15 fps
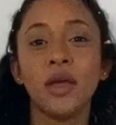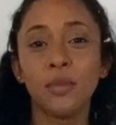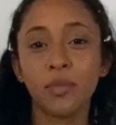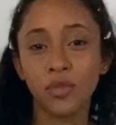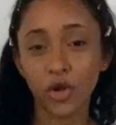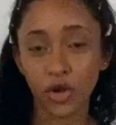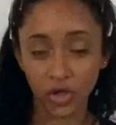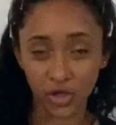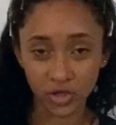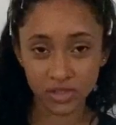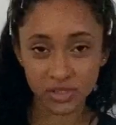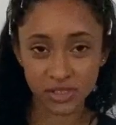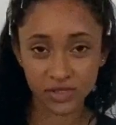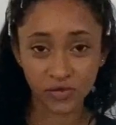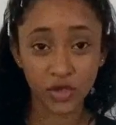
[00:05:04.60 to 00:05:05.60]

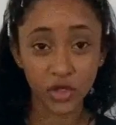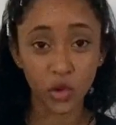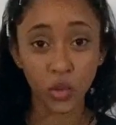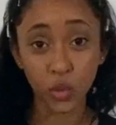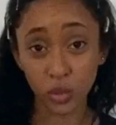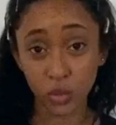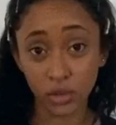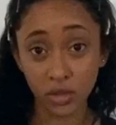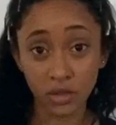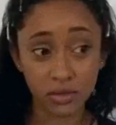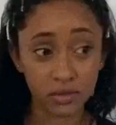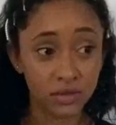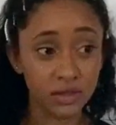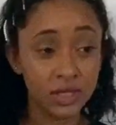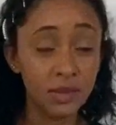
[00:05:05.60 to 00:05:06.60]
products for your own
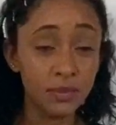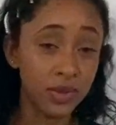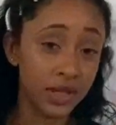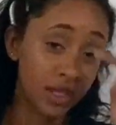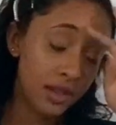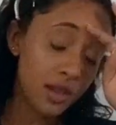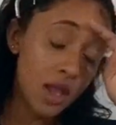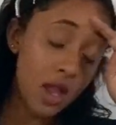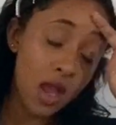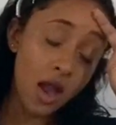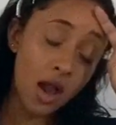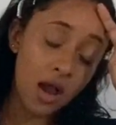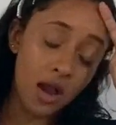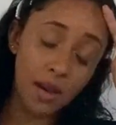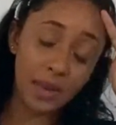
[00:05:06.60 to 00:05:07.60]
keeping.
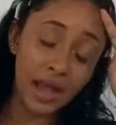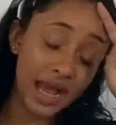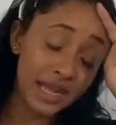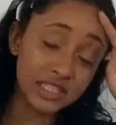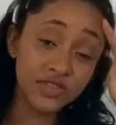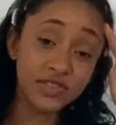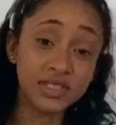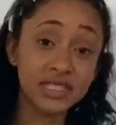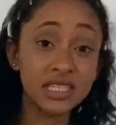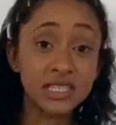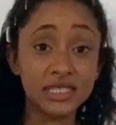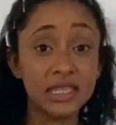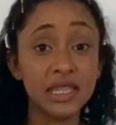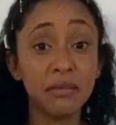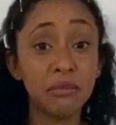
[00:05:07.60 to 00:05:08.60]
At a
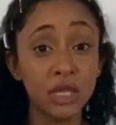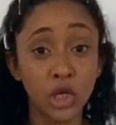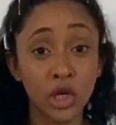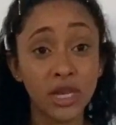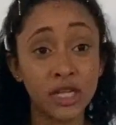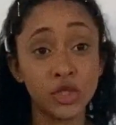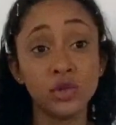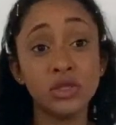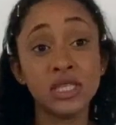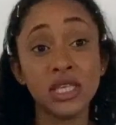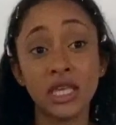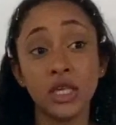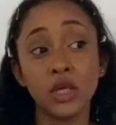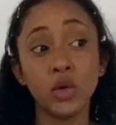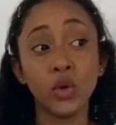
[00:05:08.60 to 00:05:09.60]
facility, they may not let you
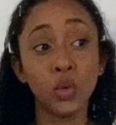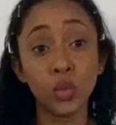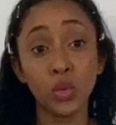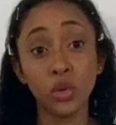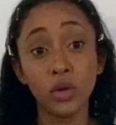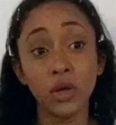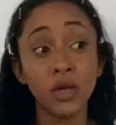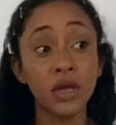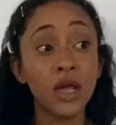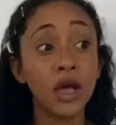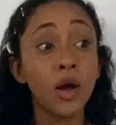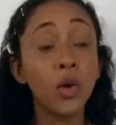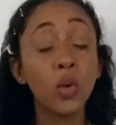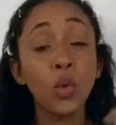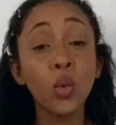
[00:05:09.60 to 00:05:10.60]
take your own
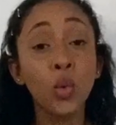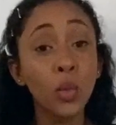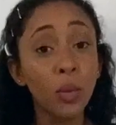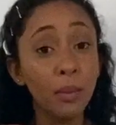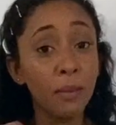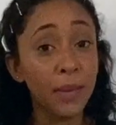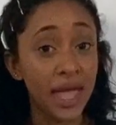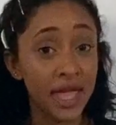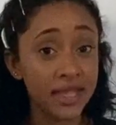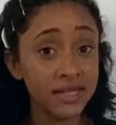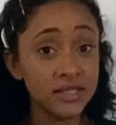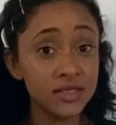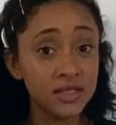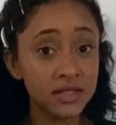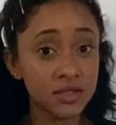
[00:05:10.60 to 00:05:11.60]
home
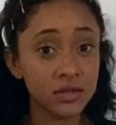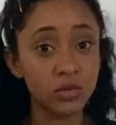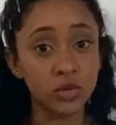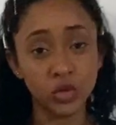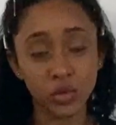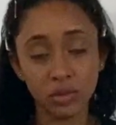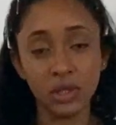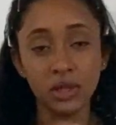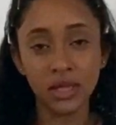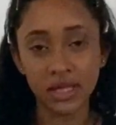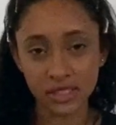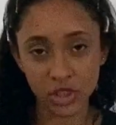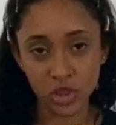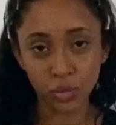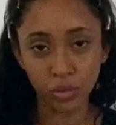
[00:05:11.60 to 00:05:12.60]
meds, which would be things
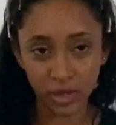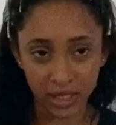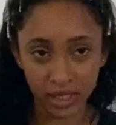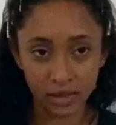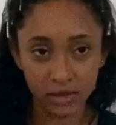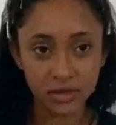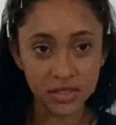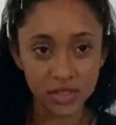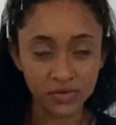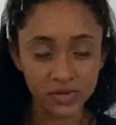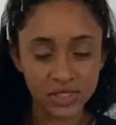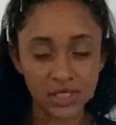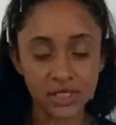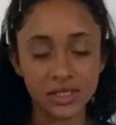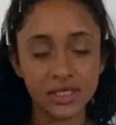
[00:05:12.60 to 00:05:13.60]
that you bring into the
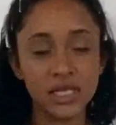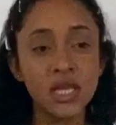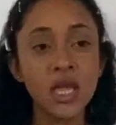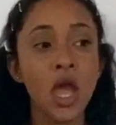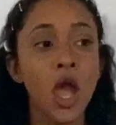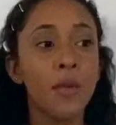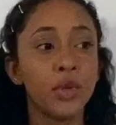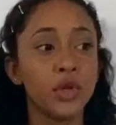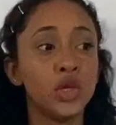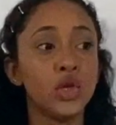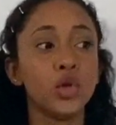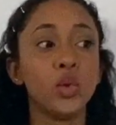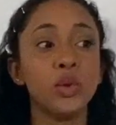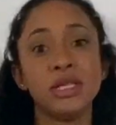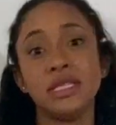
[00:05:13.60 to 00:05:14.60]
facility, but you could
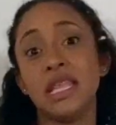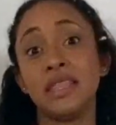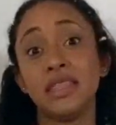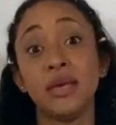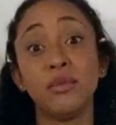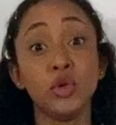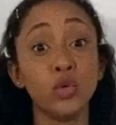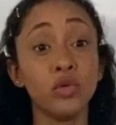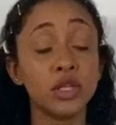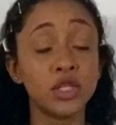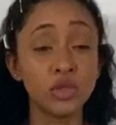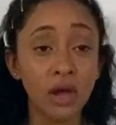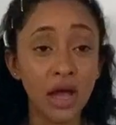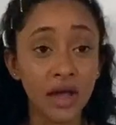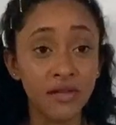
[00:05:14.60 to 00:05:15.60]
always let them know that
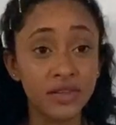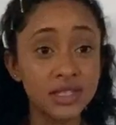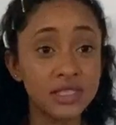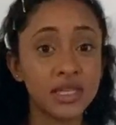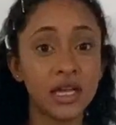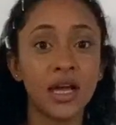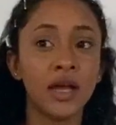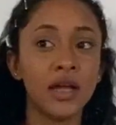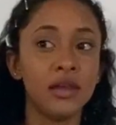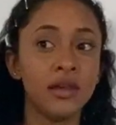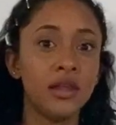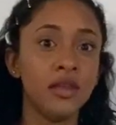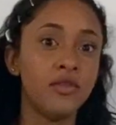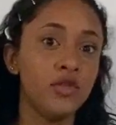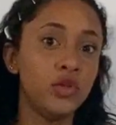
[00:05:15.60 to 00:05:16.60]
you have it, and
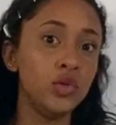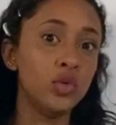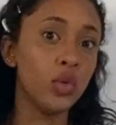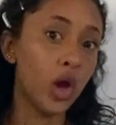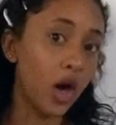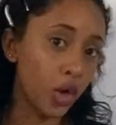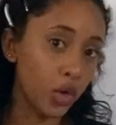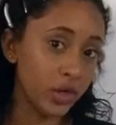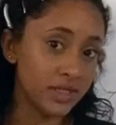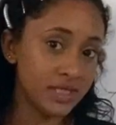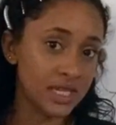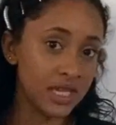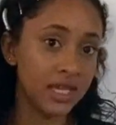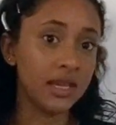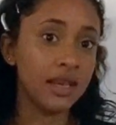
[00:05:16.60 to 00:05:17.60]
if you are going to
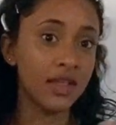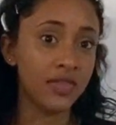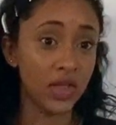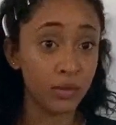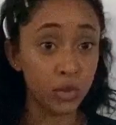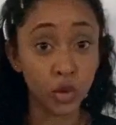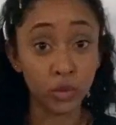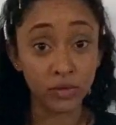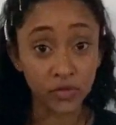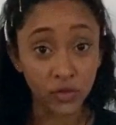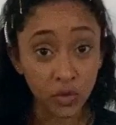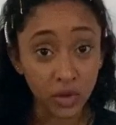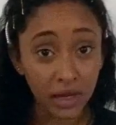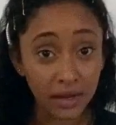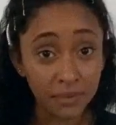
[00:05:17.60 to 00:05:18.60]
take it, let them know
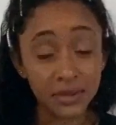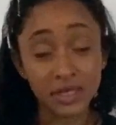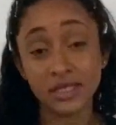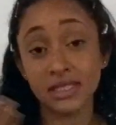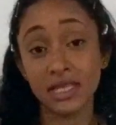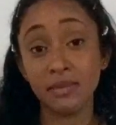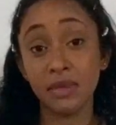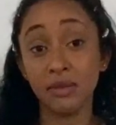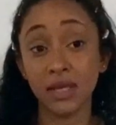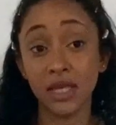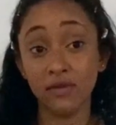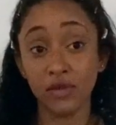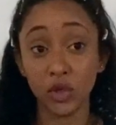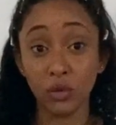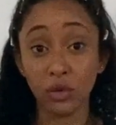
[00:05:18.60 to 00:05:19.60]
beforehand, because they may be
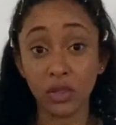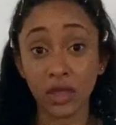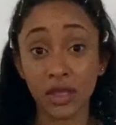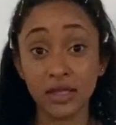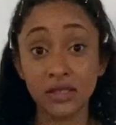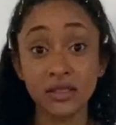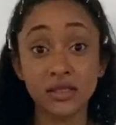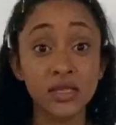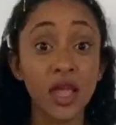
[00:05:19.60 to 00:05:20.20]
giving you things